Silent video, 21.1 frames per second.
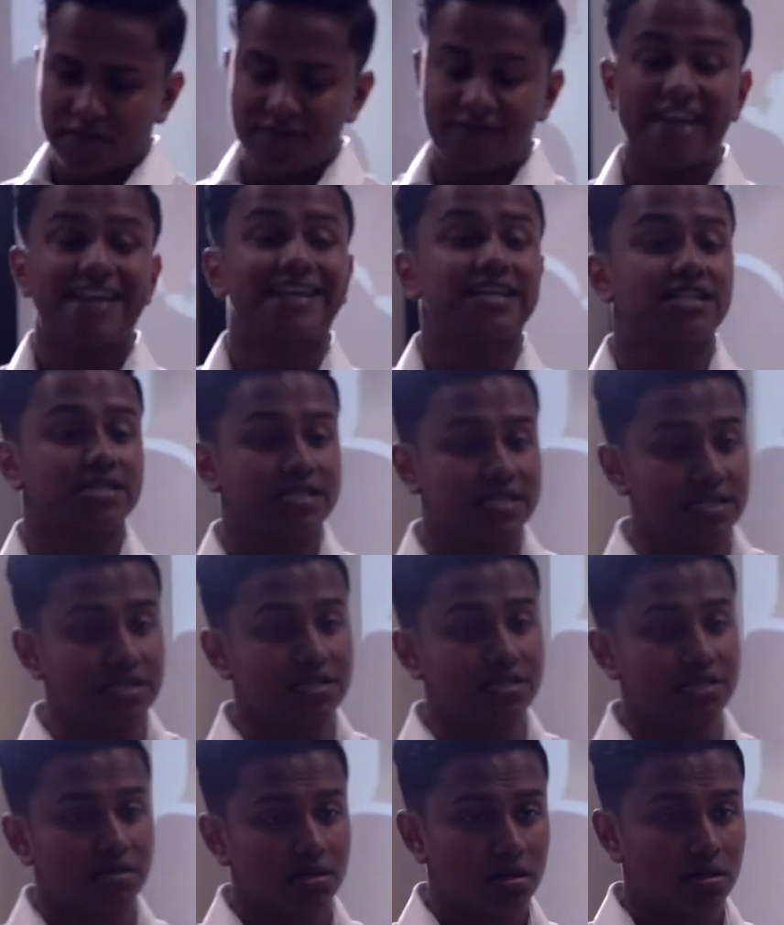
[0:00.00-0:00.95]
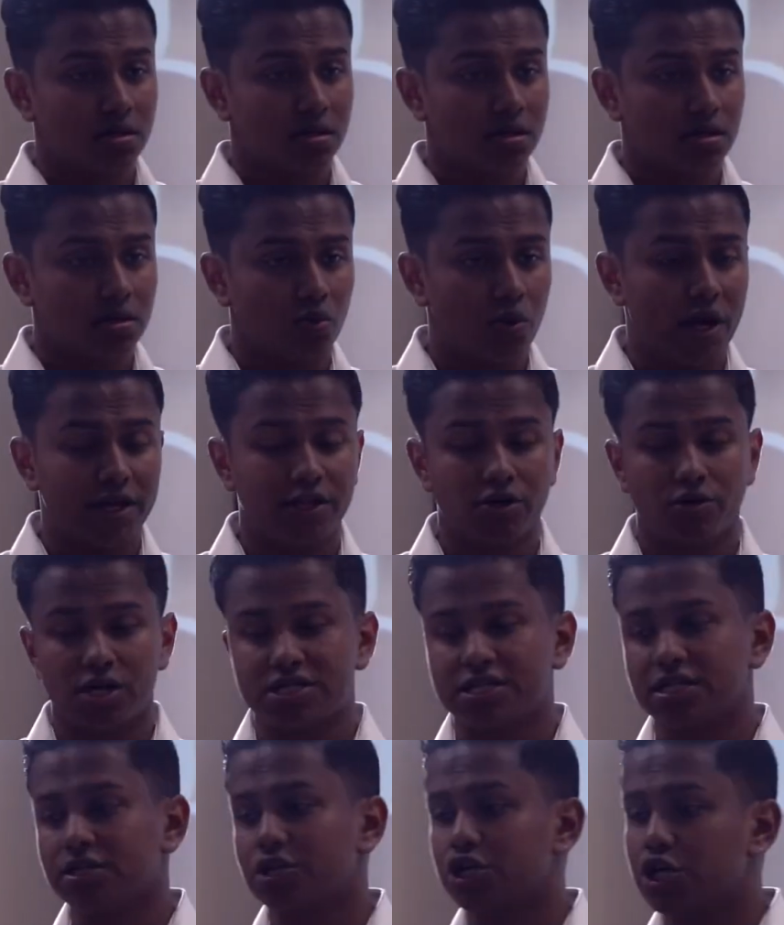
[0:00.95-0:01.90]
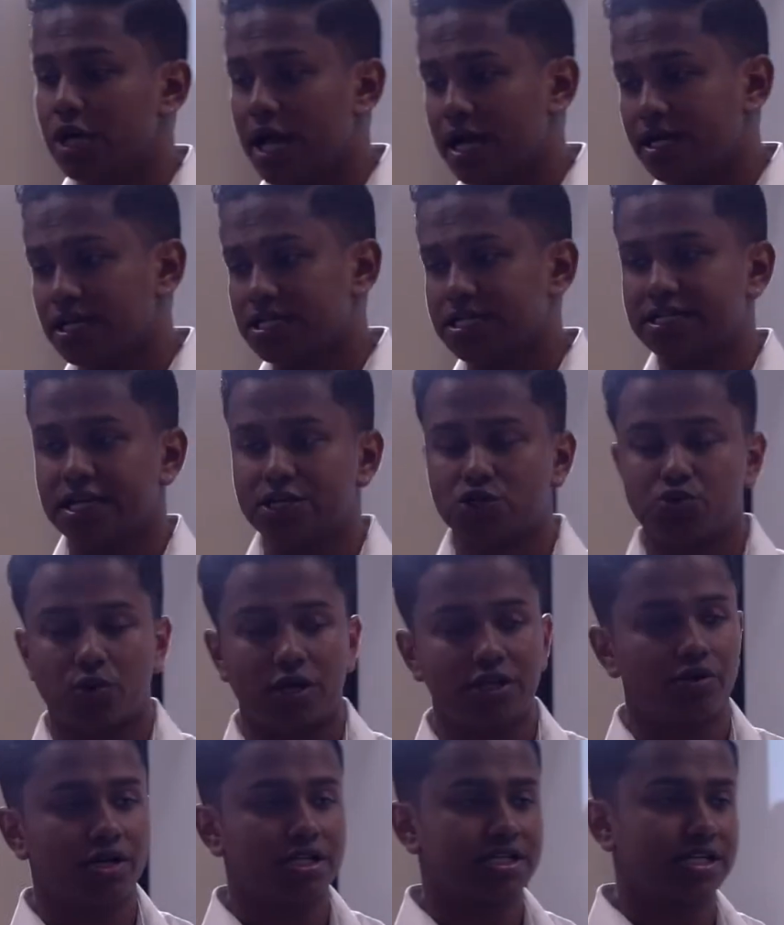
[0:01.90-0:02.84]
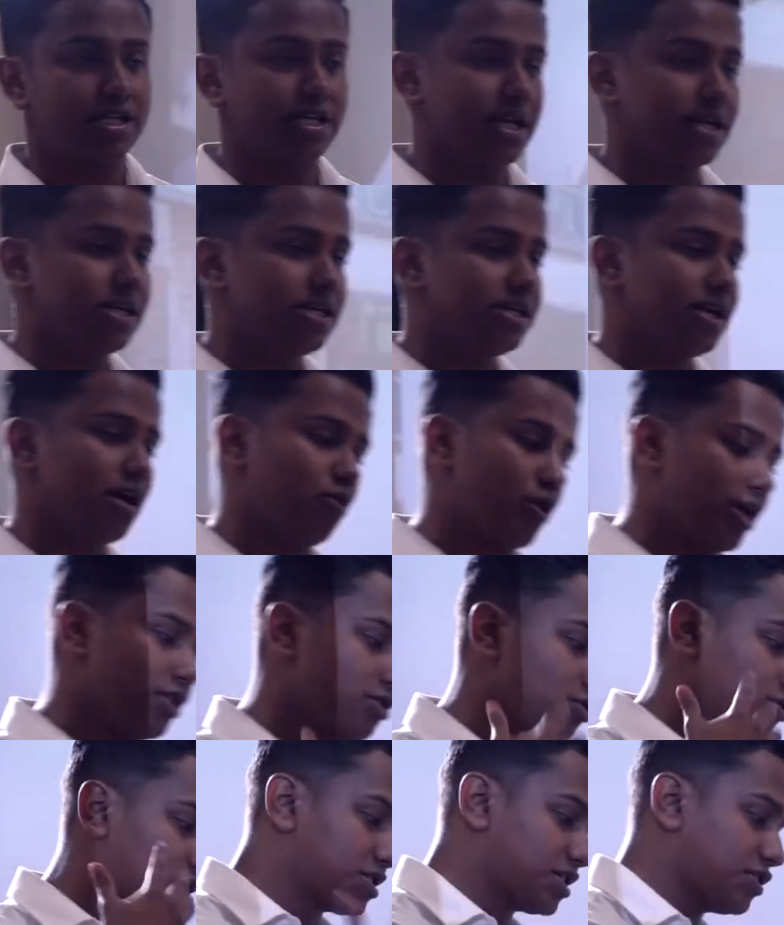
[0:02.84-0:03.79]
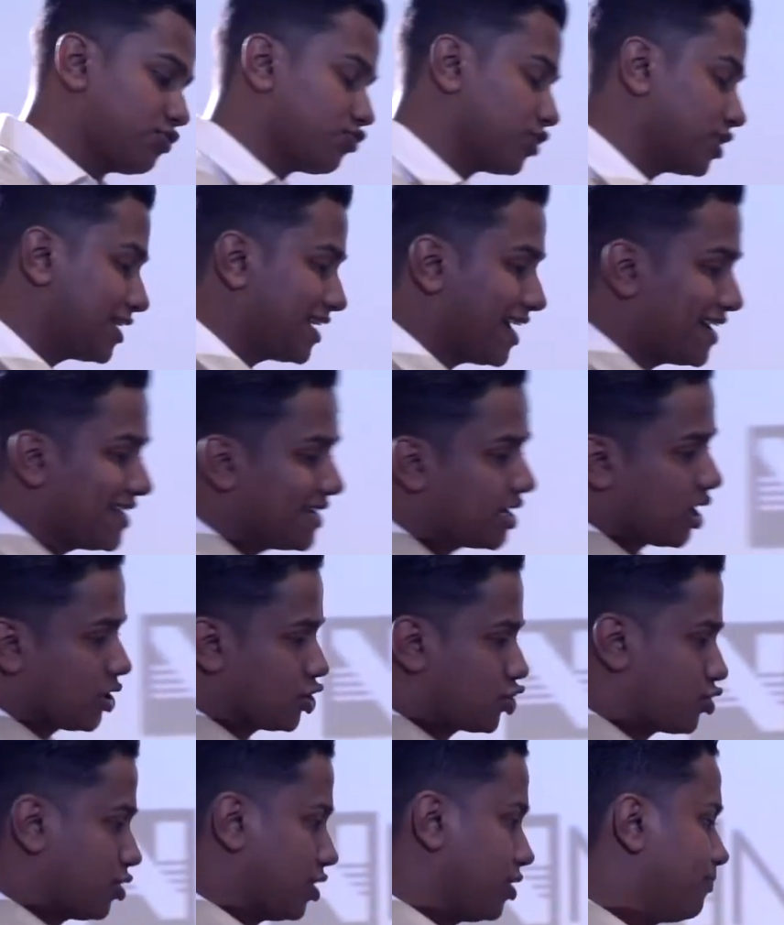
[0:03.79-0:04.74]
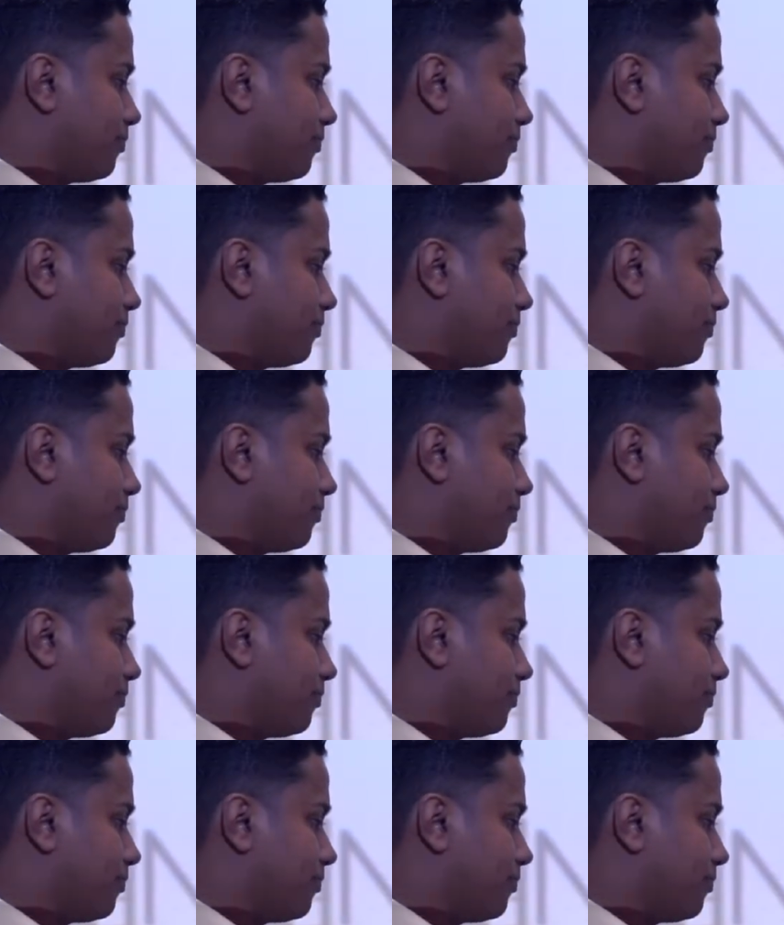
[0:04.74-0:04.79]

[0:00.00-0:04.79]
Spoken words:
vacancies, whether it's in the United States, whether it's in India, whether it's in really any country.